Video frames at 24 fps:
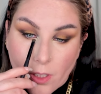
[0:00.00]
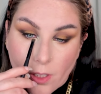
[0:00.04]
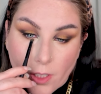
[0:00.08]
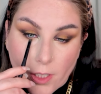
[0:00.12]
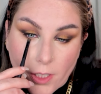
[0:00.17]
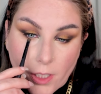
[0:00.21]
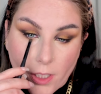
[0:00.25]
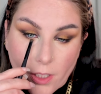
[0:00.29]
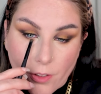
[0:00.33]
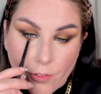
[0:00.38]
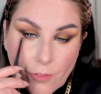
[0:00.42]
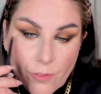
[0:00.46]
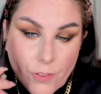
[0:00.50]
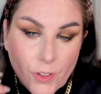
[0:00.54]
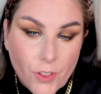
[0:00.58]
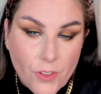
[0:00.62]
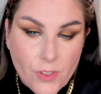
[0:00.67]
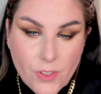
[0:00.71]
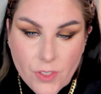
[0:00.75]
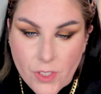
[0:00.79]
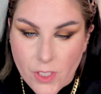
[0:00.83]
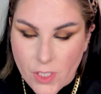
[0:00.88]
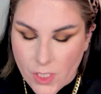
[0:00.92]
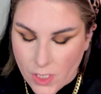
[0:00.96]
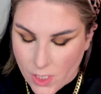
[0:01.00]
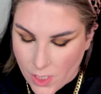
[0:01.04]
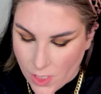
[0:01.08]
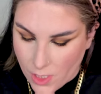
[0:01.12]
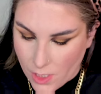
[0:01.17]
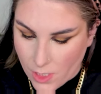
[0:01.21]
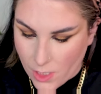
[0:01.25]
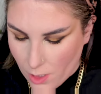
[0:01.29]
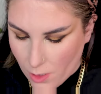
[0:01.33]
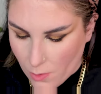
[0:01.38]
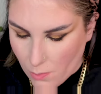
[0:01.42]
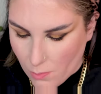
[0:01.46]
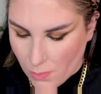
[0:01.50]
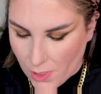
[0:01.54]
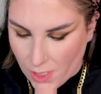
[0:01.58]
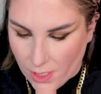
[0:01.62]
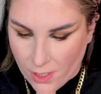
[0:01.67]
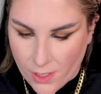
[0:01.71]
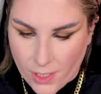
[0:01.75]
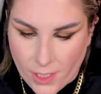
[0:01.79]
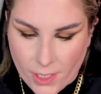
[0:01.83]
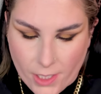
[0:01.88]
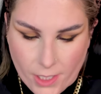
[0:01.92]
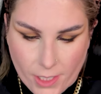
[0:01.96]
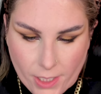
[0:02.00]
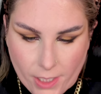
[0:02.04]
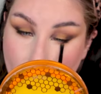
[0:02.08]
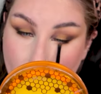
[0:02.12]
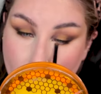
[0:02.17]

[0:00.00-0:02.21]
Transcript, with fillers: kind of first bit of the eye.